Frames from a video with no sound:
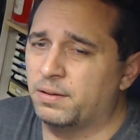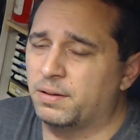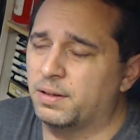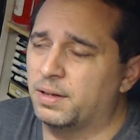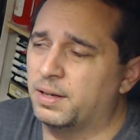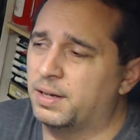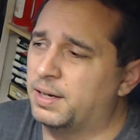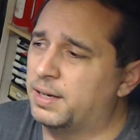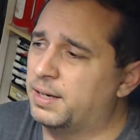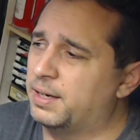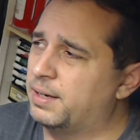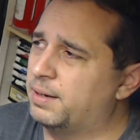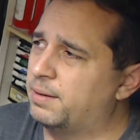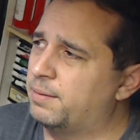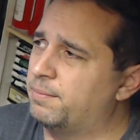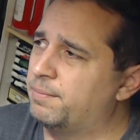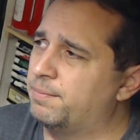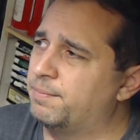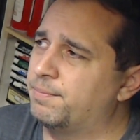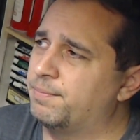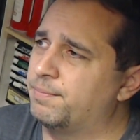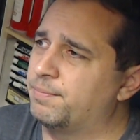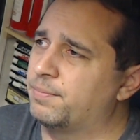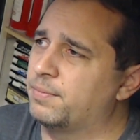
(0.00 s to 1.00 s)

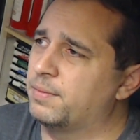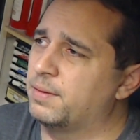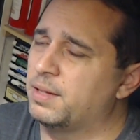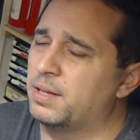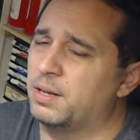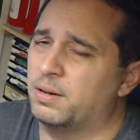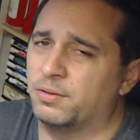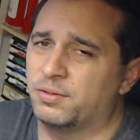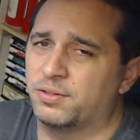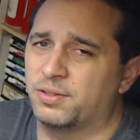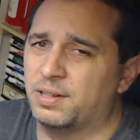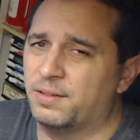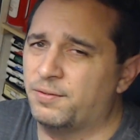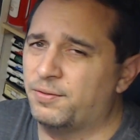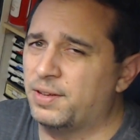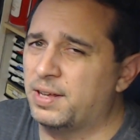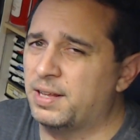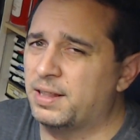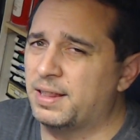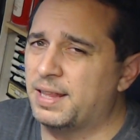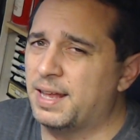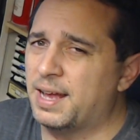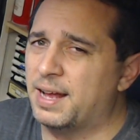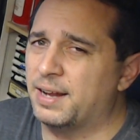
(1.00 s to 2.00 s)
um, you know, stuff
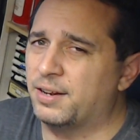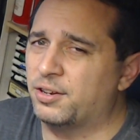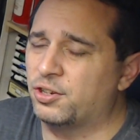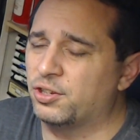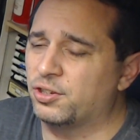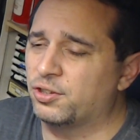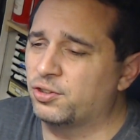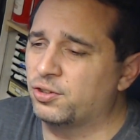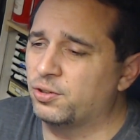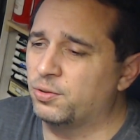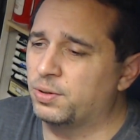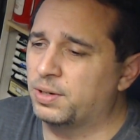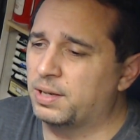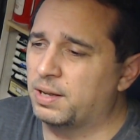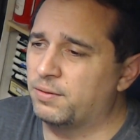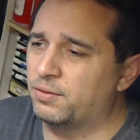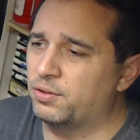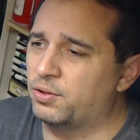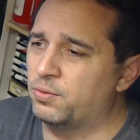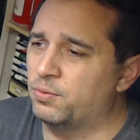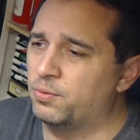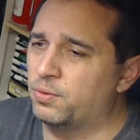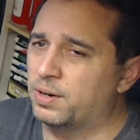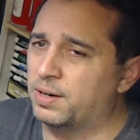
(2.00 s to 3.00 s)
like that, just so it
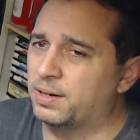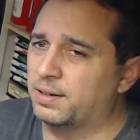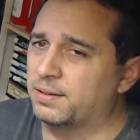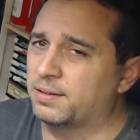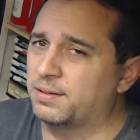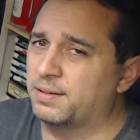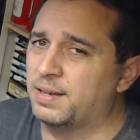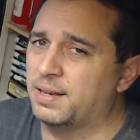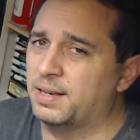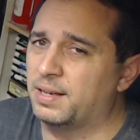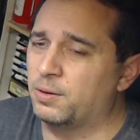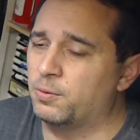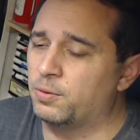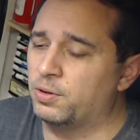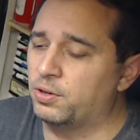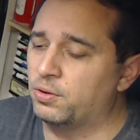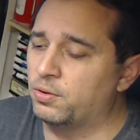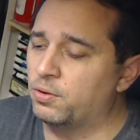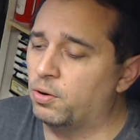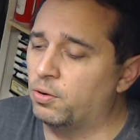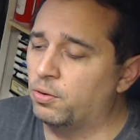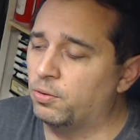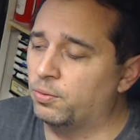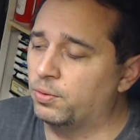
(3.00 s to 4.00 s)
gives you an understanding when you
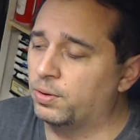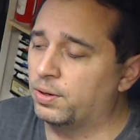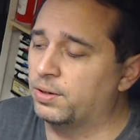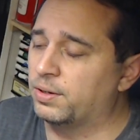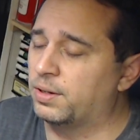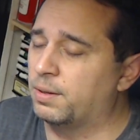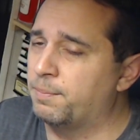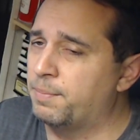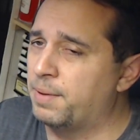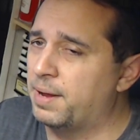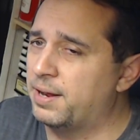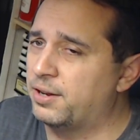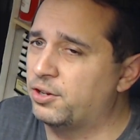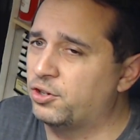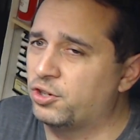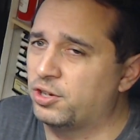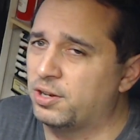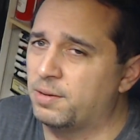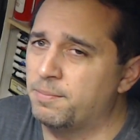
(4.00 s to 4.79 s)
go on the bench.